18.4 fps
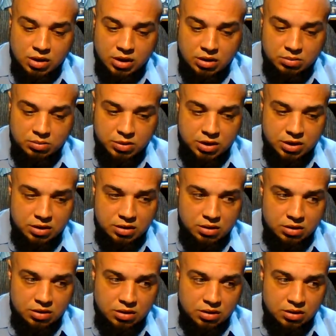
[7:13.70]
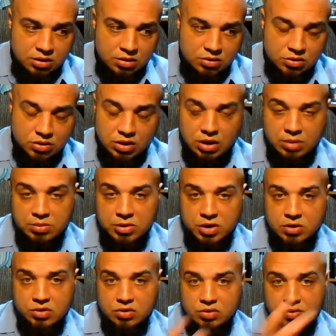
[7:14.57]
Amen. I'm
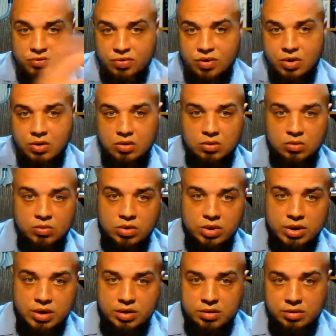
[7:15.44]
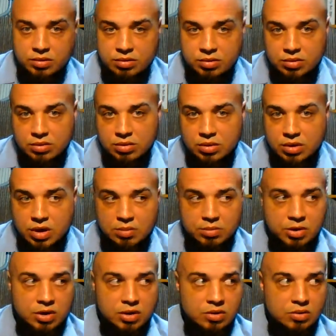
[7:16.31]
not going to fall away.
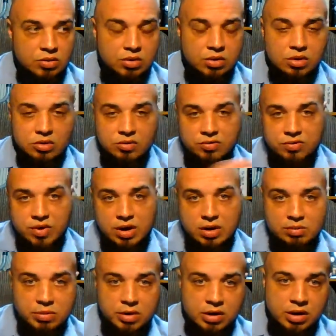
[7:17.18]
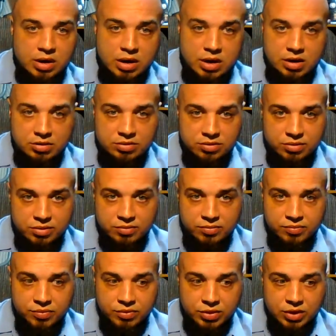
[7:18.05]
I'm not going to go find my life.
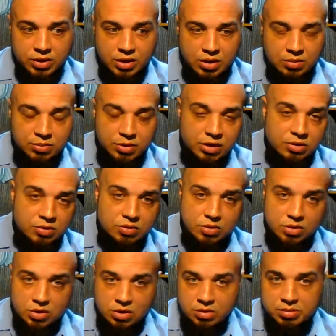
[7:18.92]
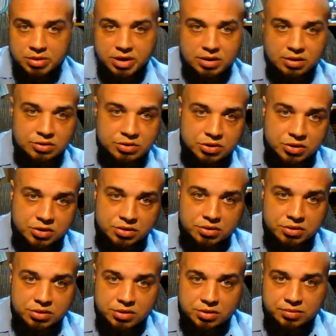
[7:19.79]
I'm not going to come out of
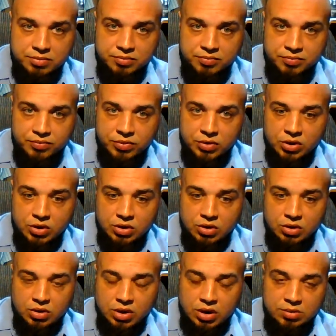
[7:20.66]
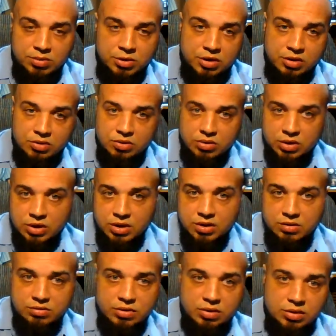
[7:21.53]
church. I'm not going to
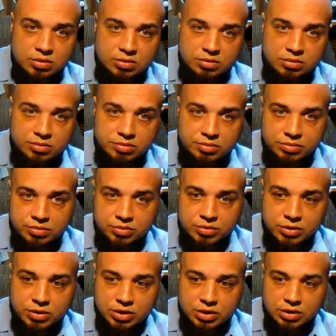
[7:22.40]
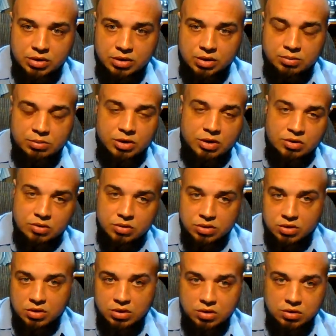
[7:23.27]
give up. I'm not going
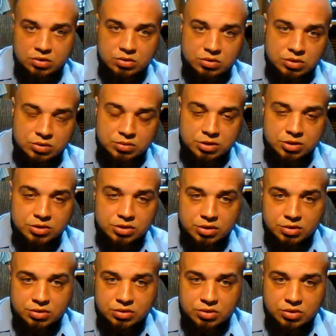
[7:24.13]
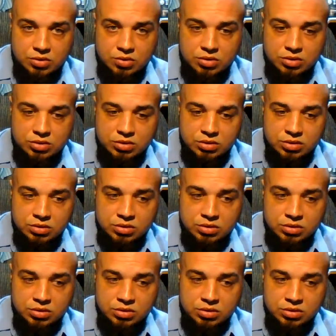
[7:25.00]
to close up the church doors.